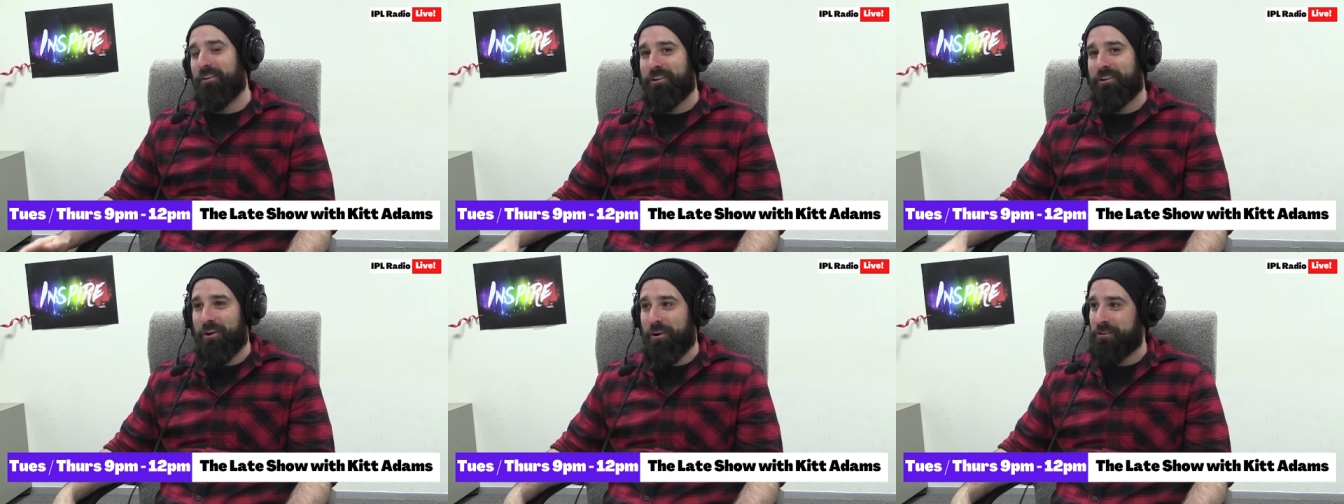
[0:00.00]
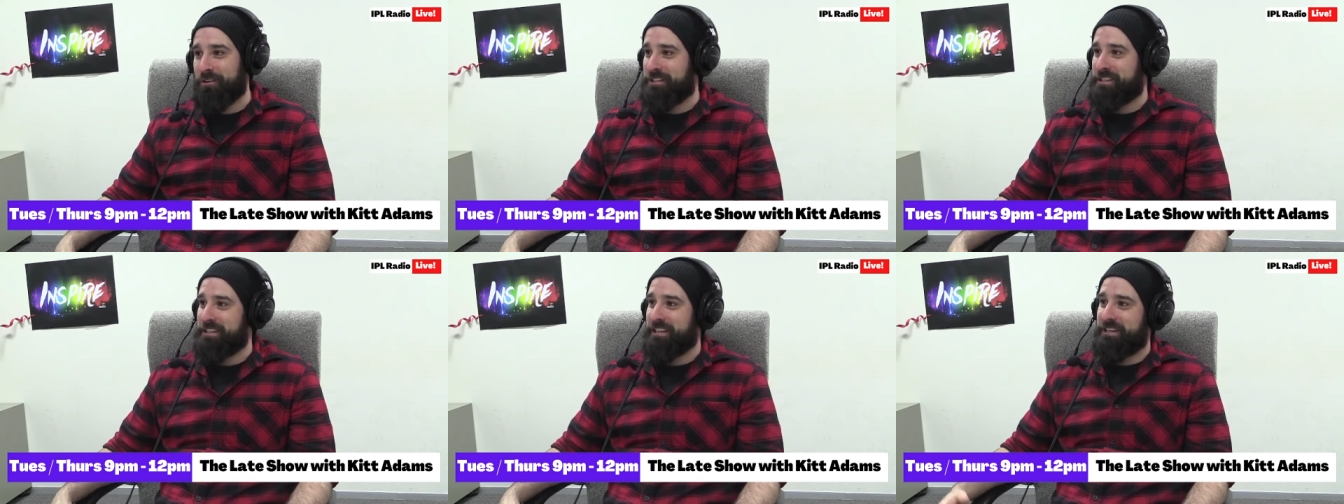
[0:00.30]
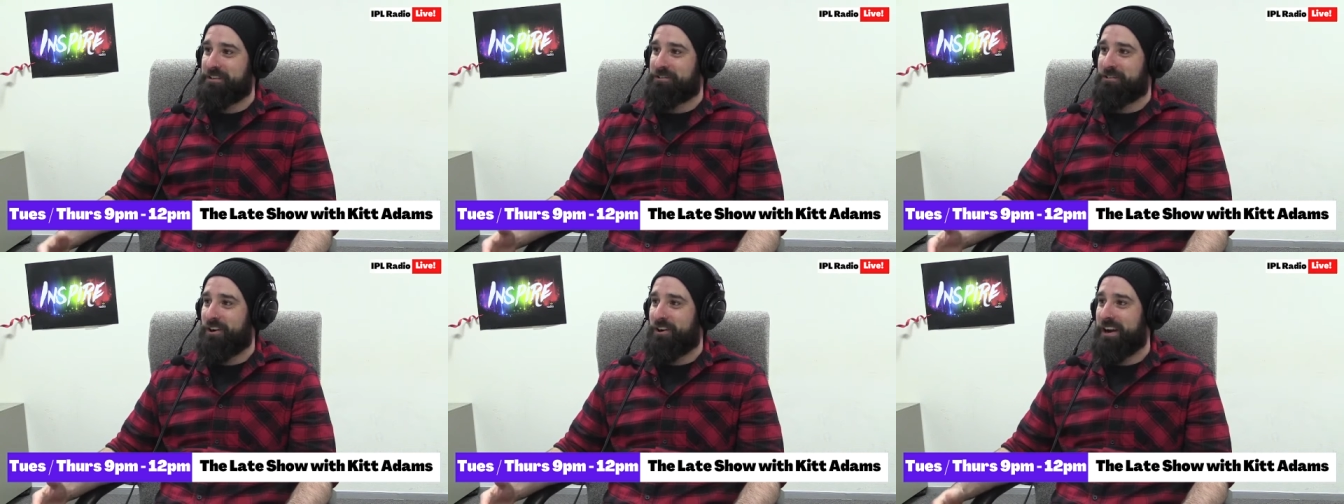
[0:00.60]
constantly
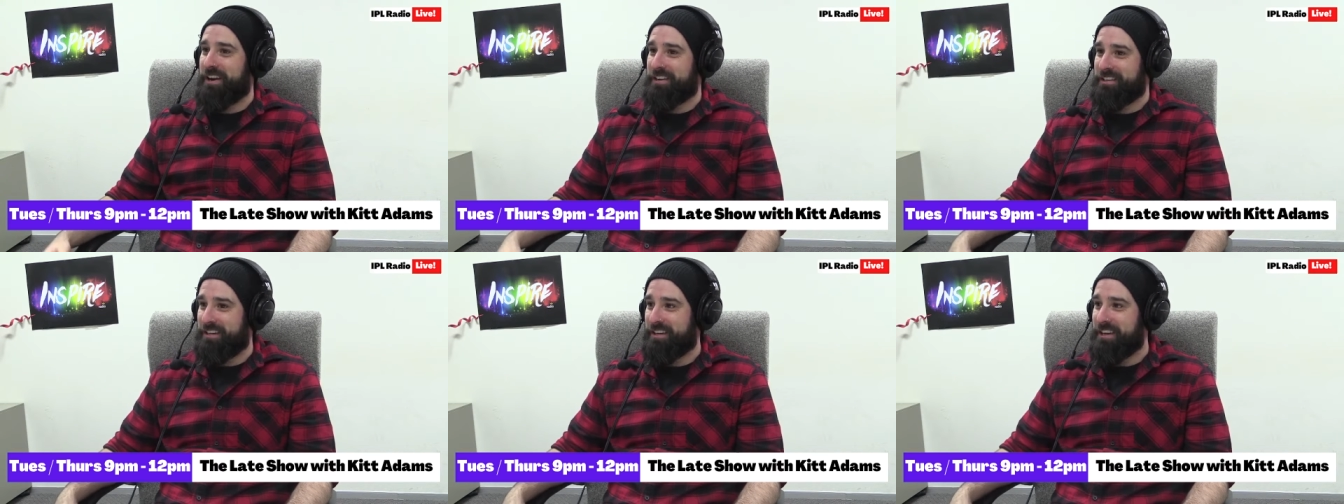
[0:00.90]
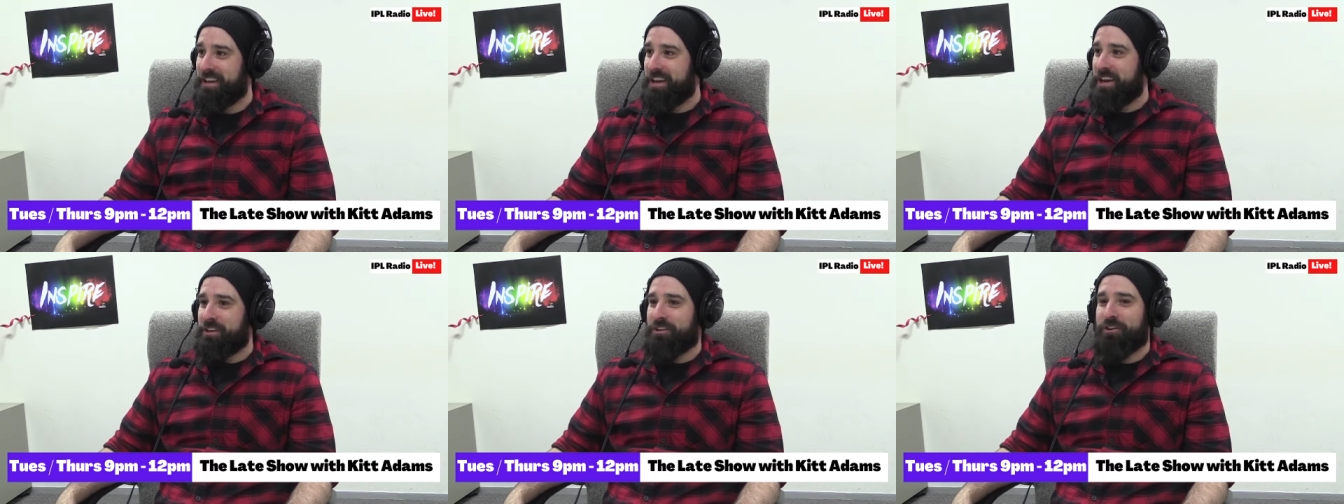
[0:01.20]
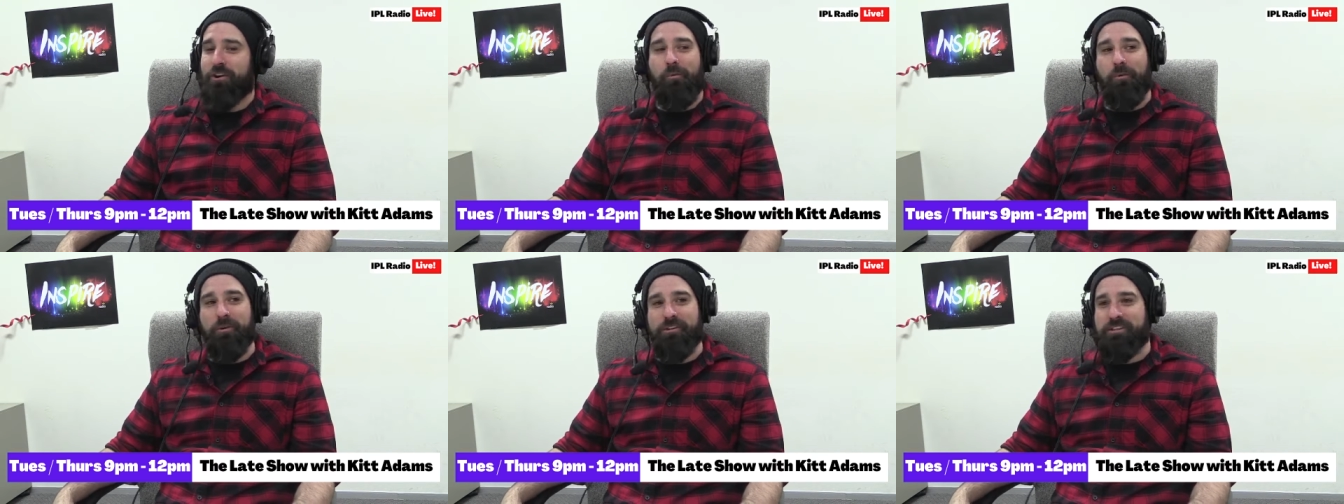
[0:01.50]
trying to, you know,
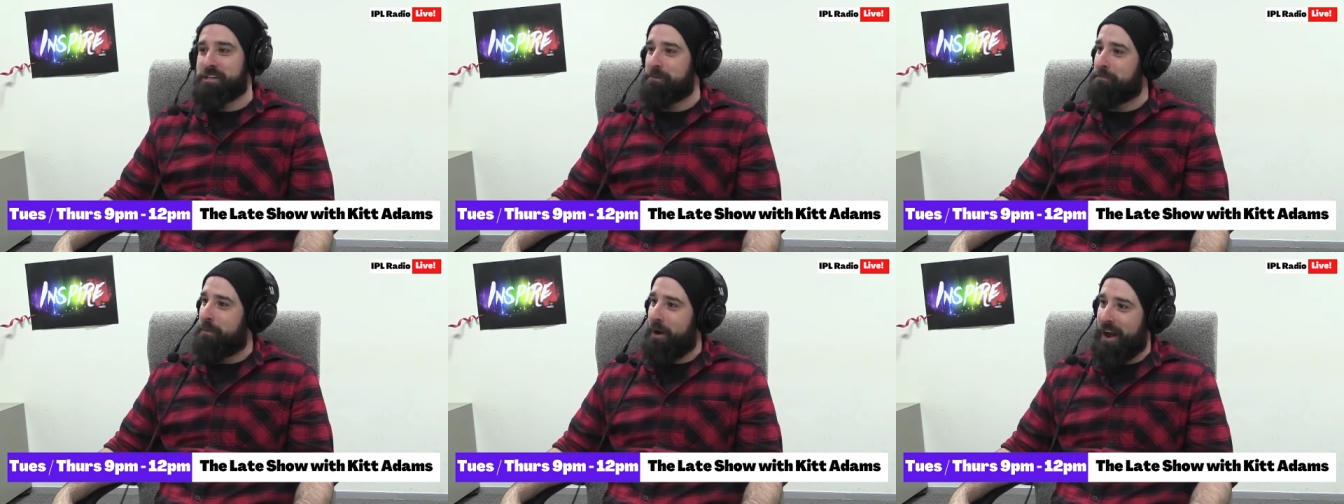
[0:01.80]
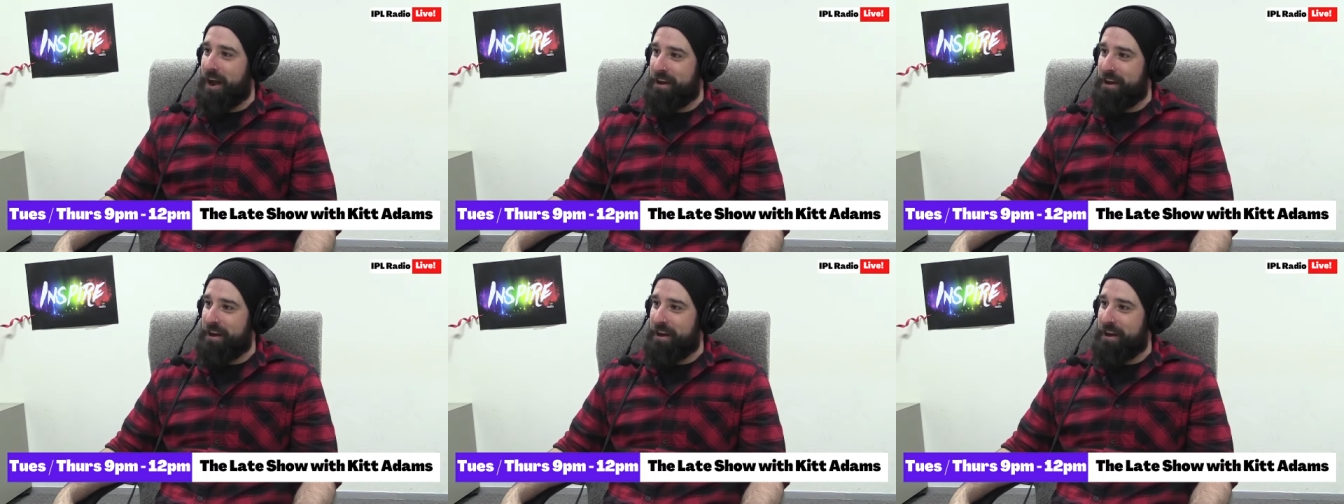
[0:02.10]
wants to buy